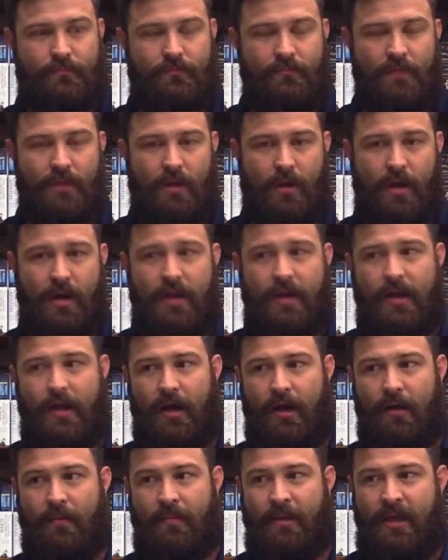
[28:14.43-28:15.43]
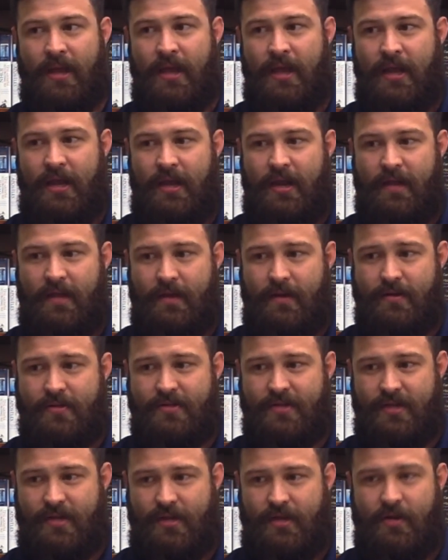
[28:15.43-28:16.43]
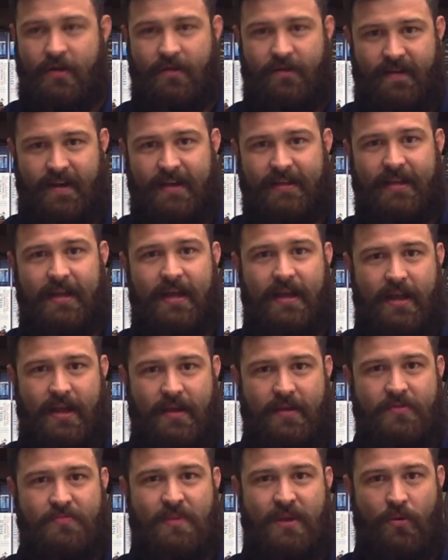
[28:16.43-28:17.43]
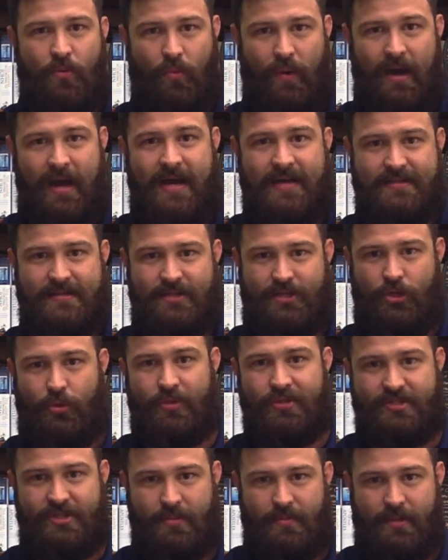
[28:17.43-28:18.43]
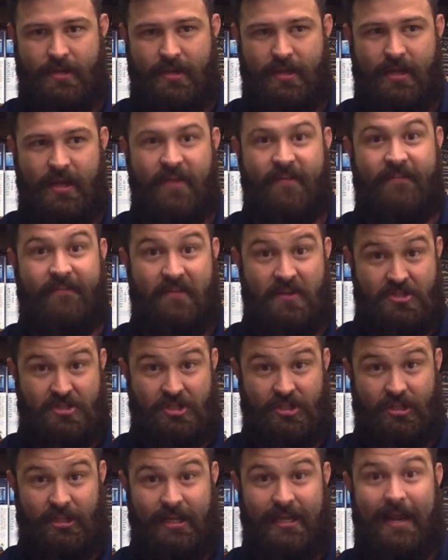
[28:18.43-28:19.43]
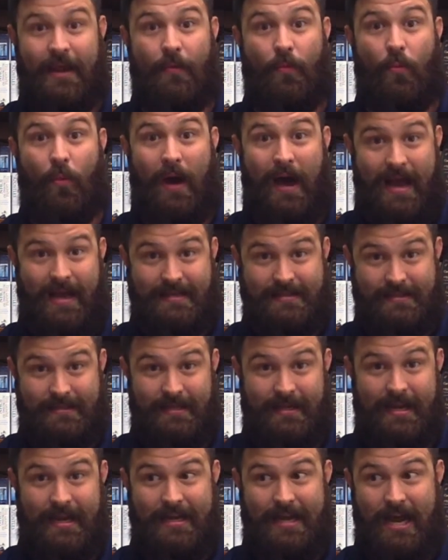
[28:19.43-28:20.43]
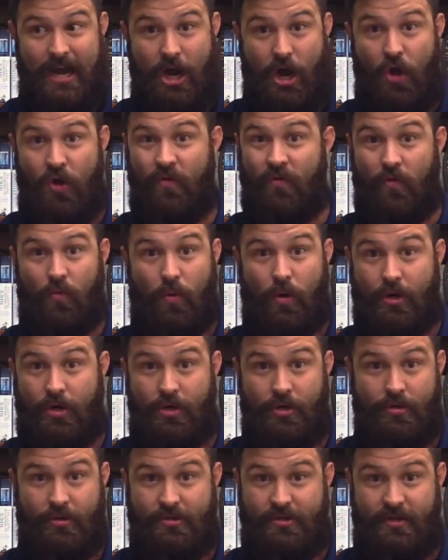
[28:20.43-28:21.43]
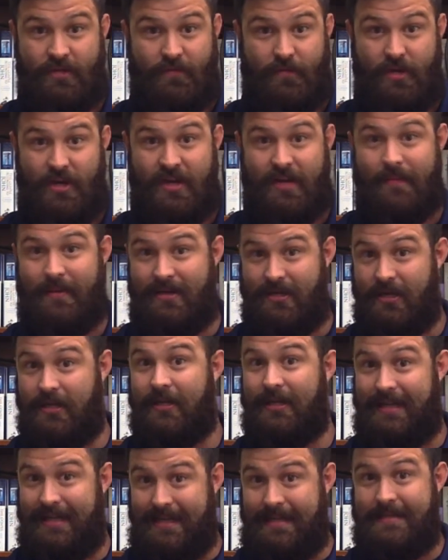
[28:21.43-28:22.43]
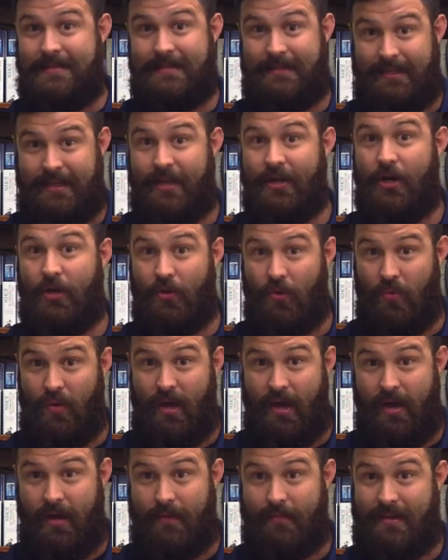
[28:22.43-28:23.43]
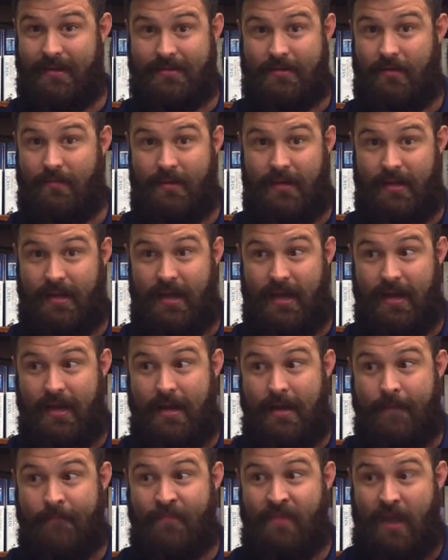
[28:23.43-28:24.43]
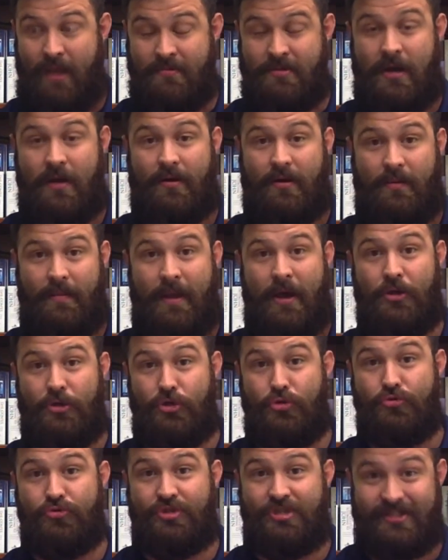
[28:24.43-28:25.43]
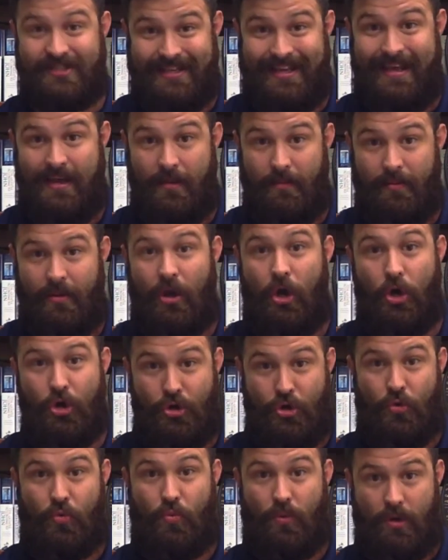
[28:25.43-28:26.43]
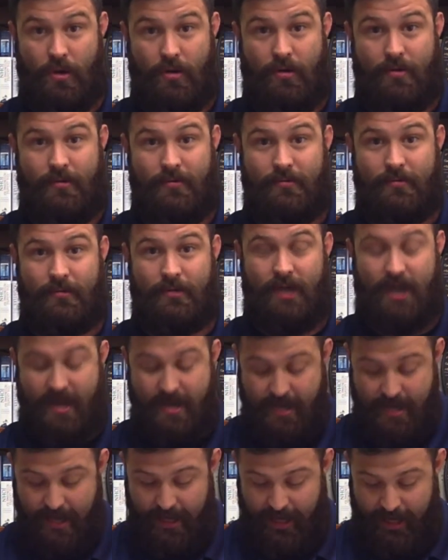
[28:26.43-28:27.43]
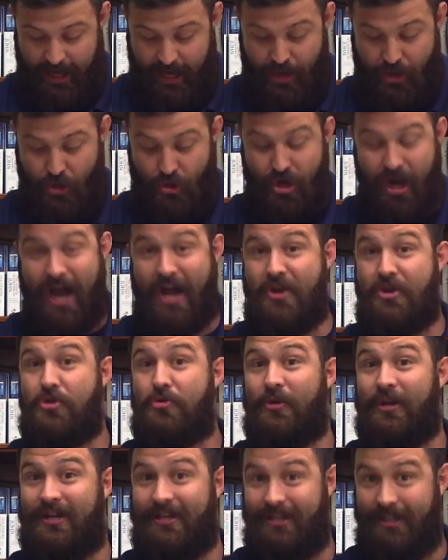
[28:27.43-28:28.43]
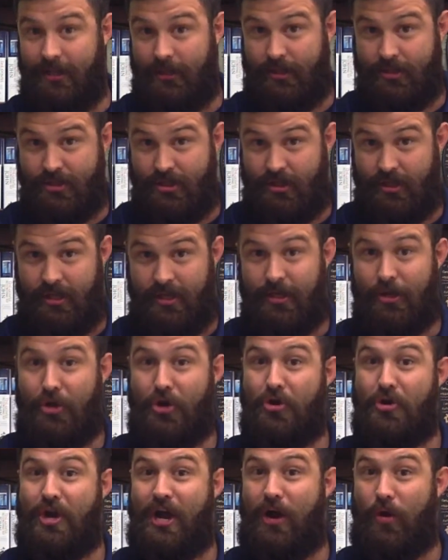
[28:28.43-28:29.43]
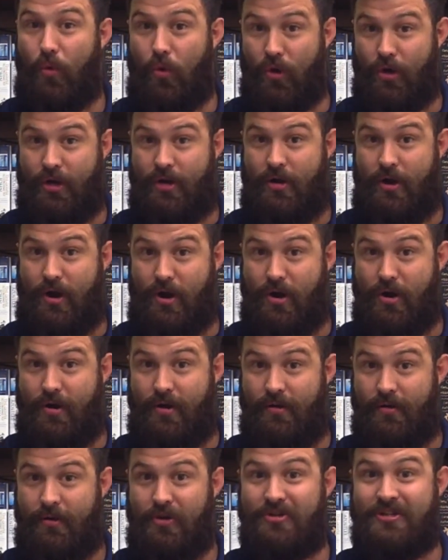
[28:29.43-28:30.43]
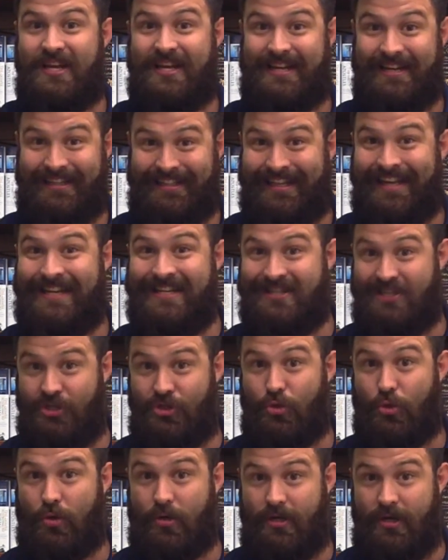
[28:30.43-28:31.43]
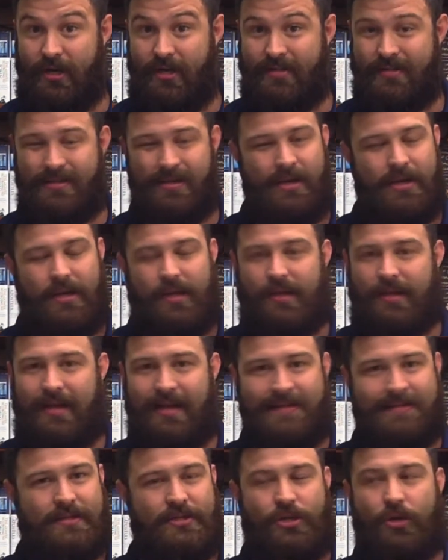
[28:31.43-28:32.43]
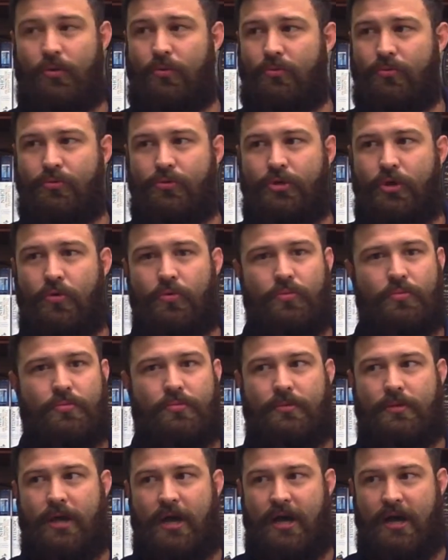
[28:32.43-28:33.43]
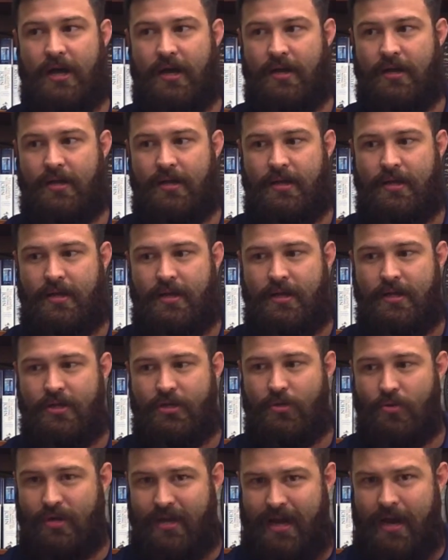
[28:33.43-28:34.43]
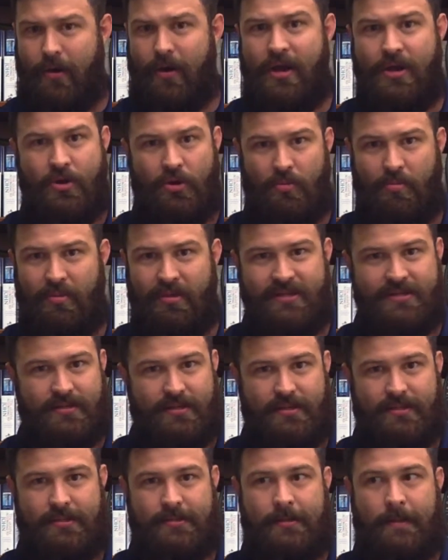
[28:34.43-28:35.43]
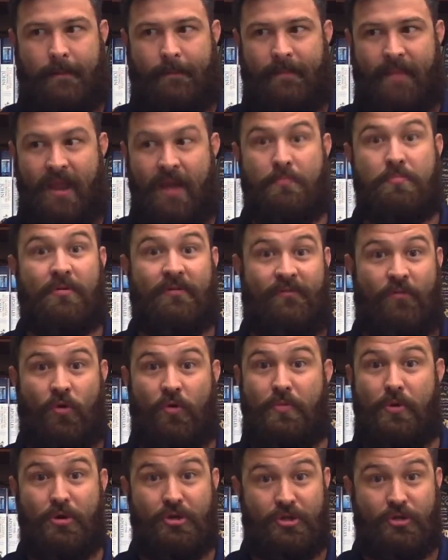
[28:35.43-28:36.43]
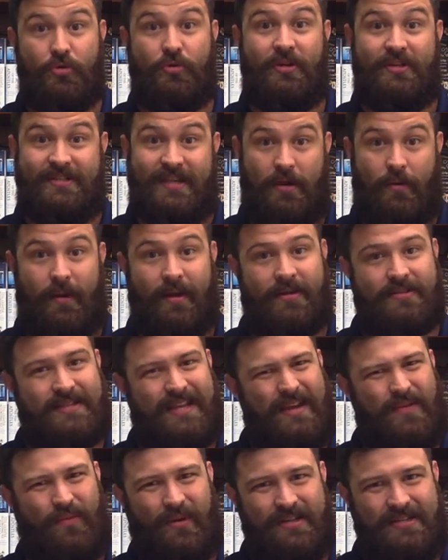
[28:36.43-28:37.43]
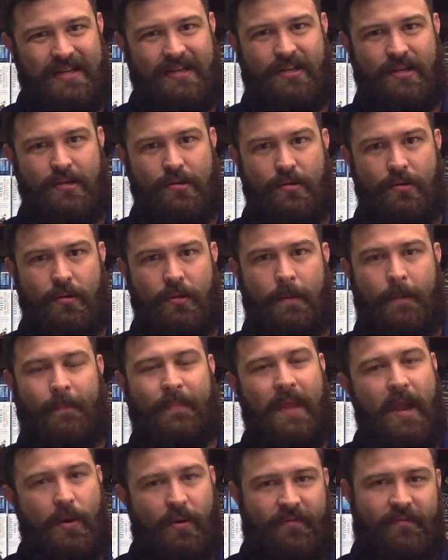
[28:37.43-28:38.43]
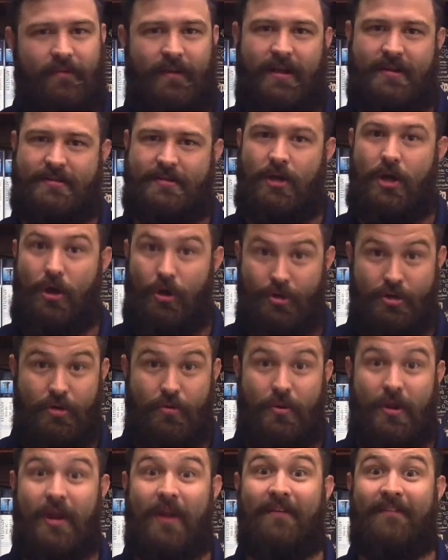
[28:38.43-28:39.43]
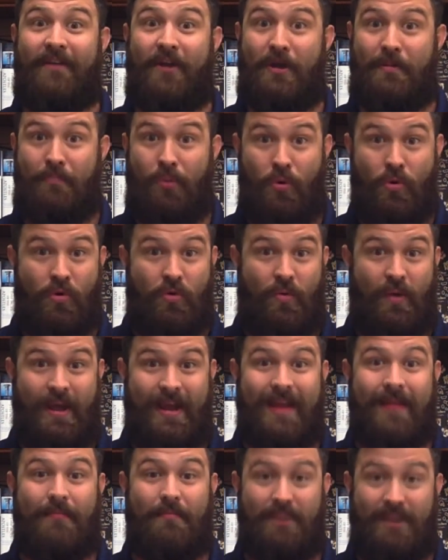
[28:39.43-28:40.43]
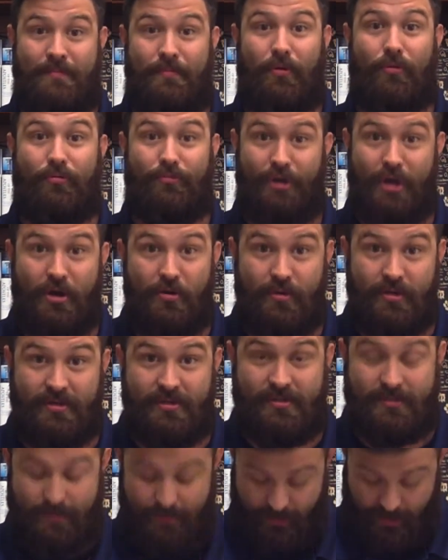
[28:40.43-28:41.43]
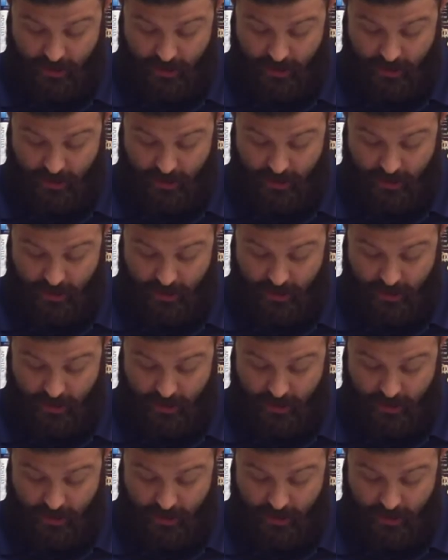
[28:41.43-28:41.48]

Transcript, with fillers: All right. Um, now there's a you know a fine line. Hey, is being wise and doing something efficiently and wisely, and not overworking yourself when it can be done easily another way. I'm not talking about that. I'm talking about you skimp on your work okay? And you're not doing it diligently. You're not working hard. You're taking lazy shortcuts. Guys, don't don't uh, don't carry out your business and perform your duties that way. Because again, what does that do? It reflects on you in a very poor way, and people notice.